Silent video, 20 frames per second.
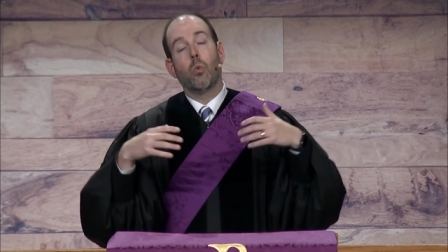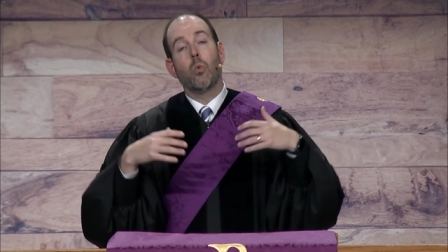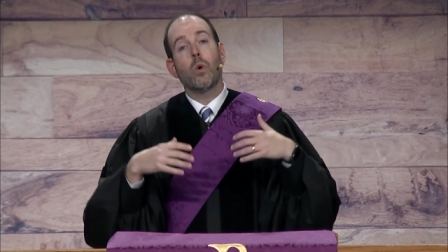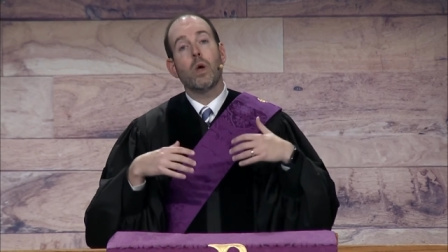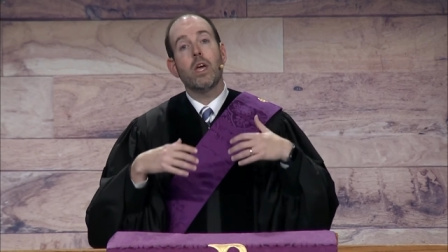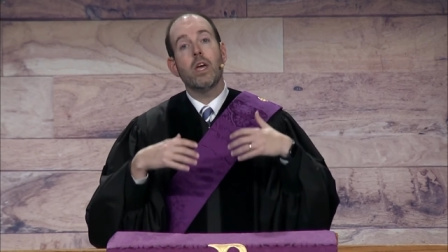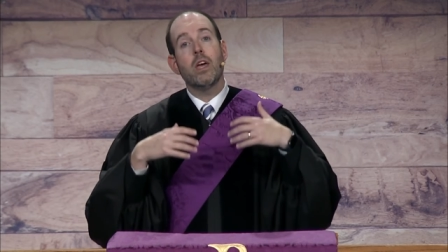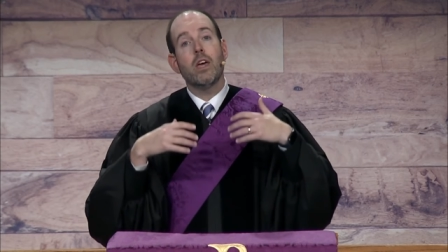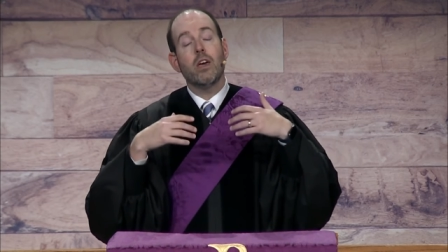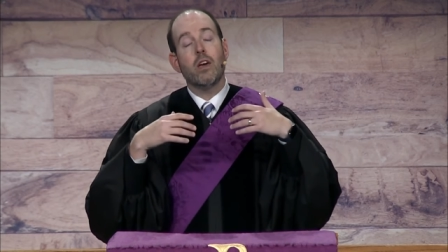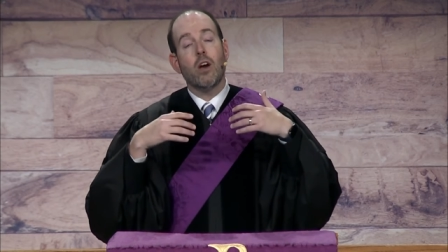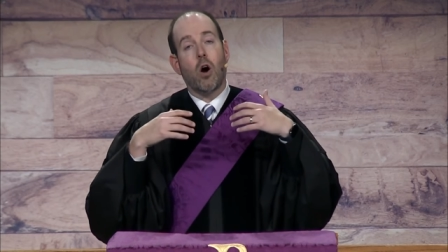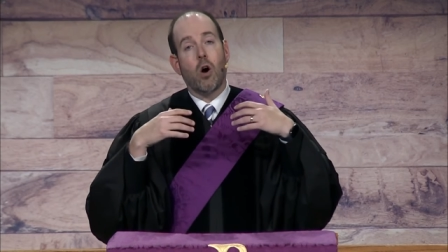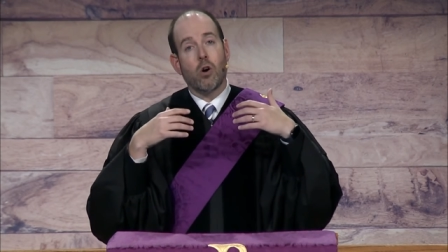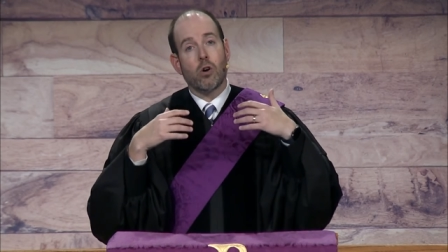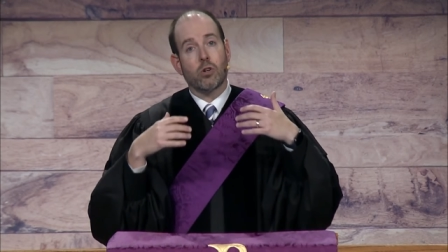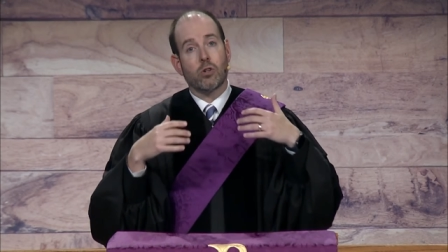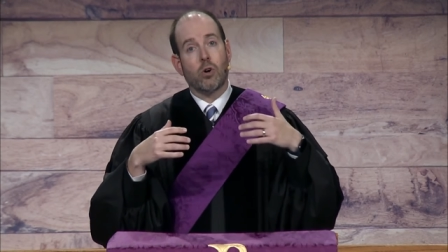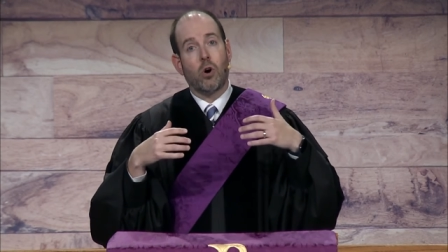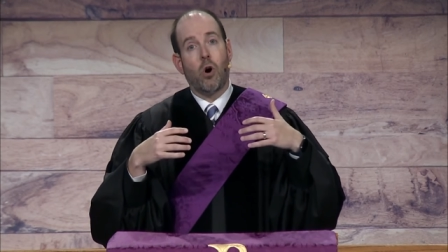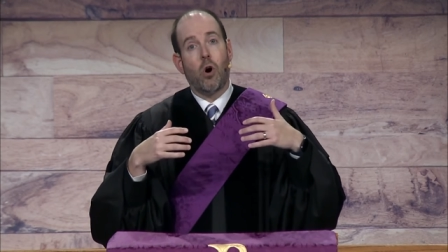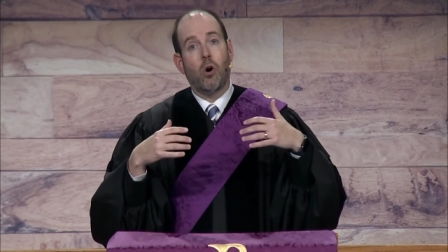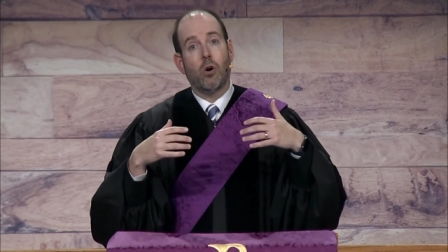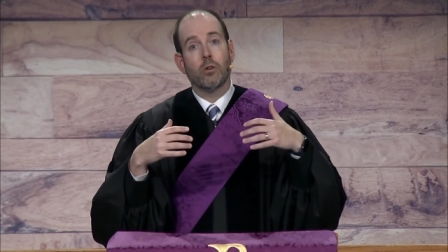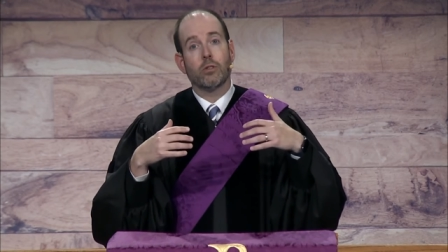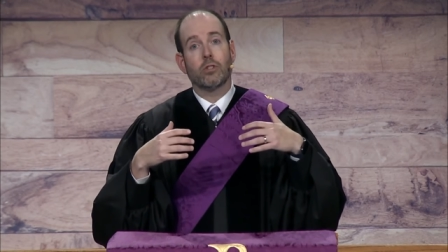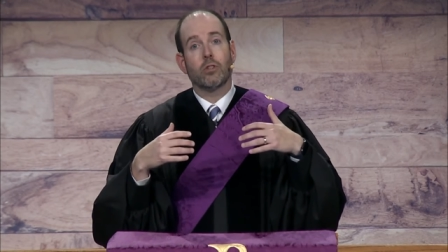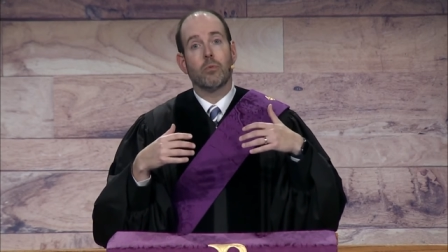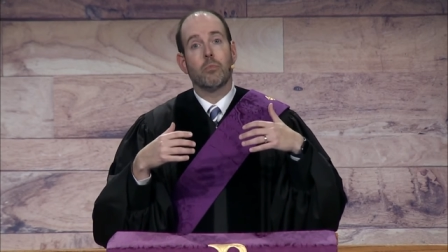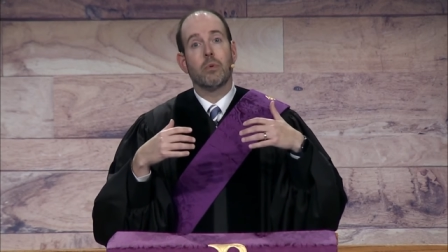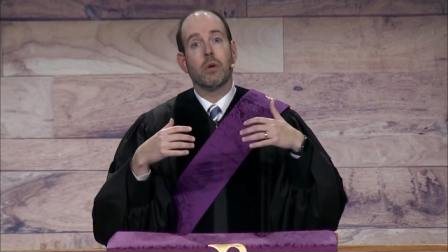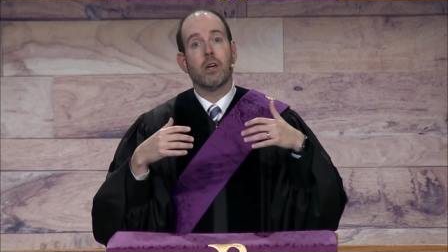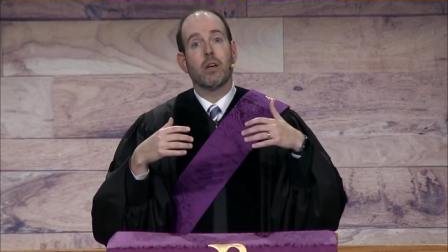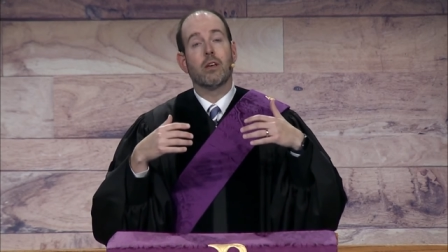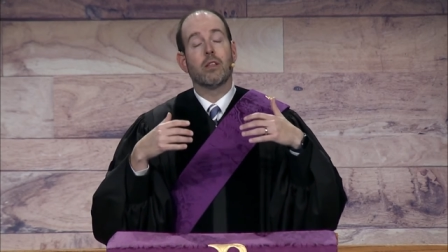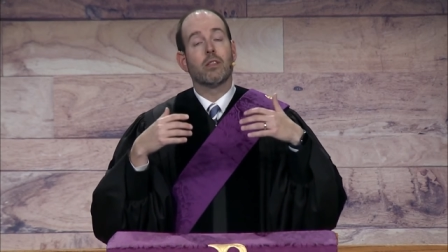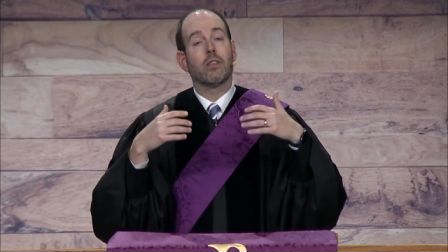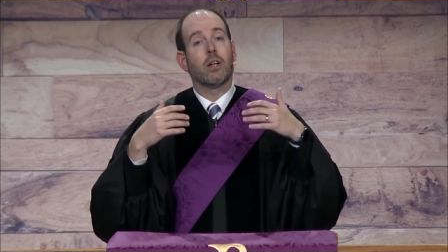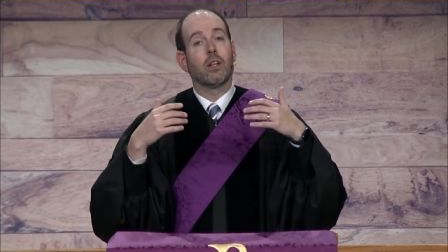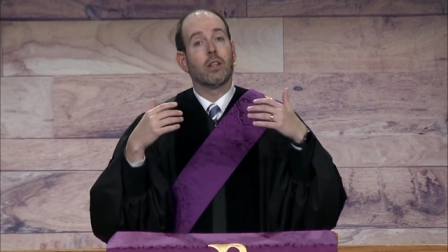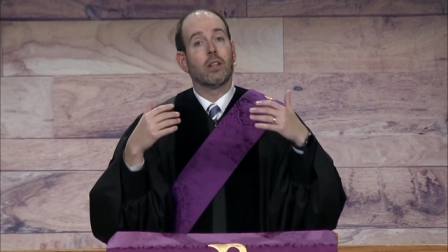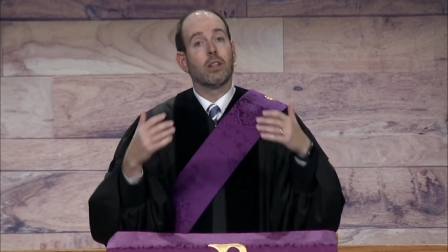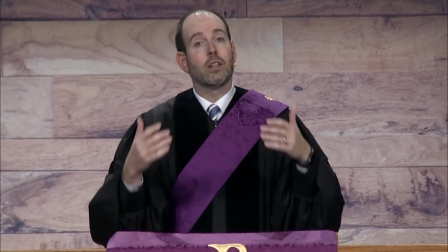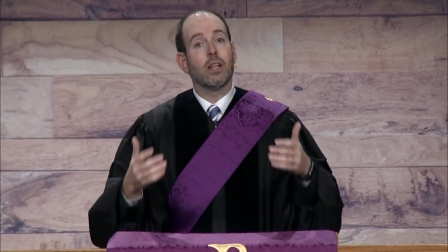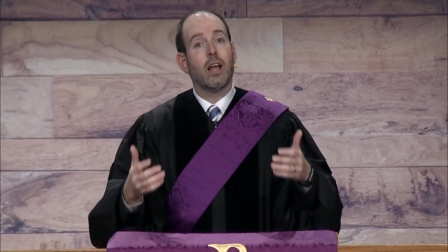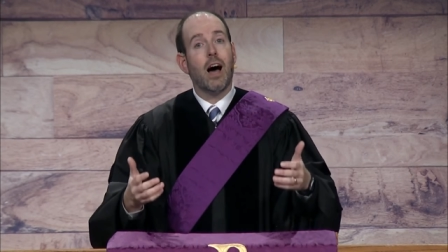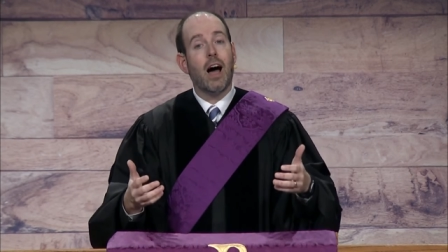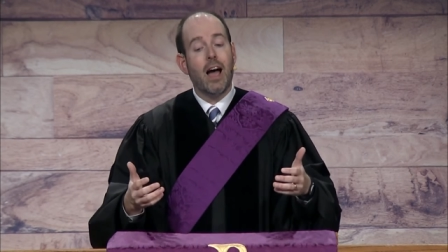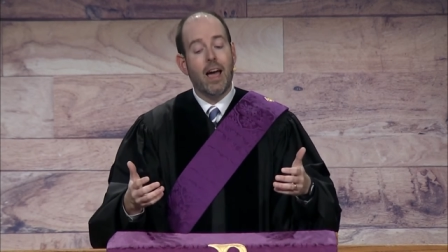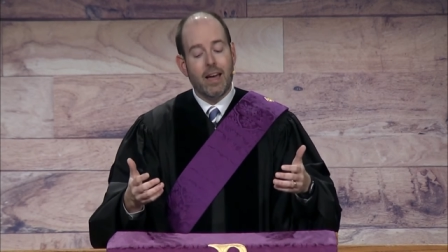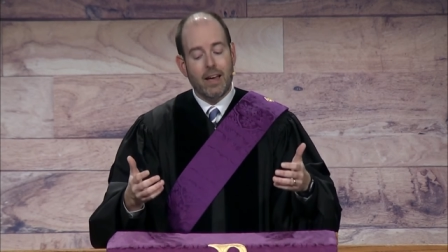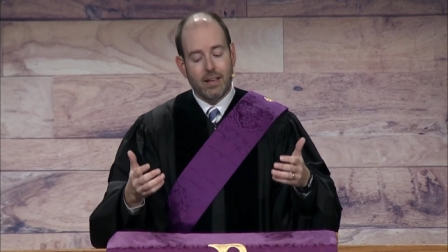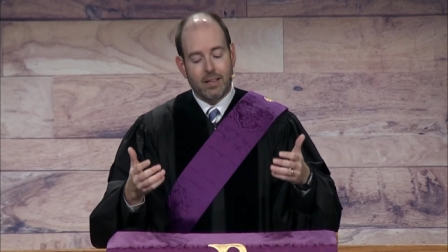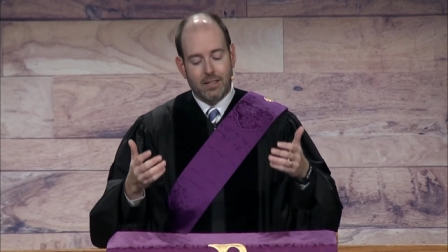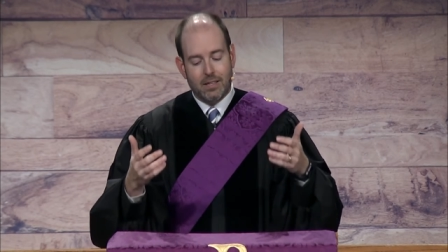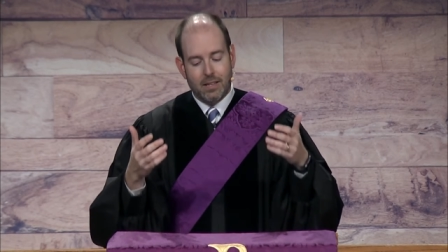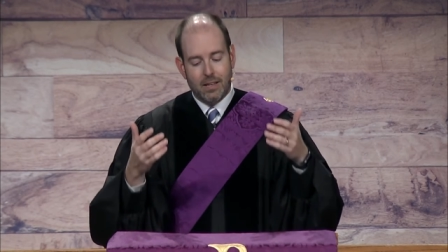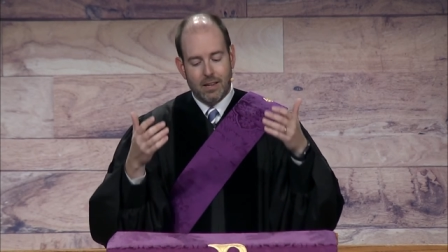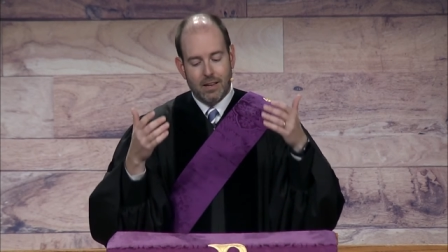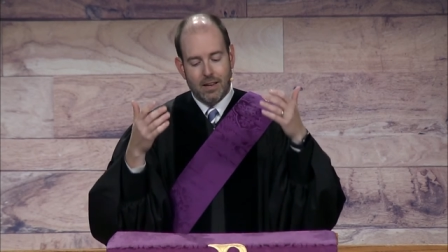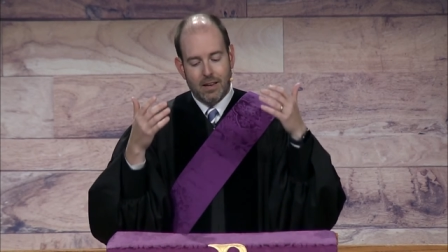we are called to be the light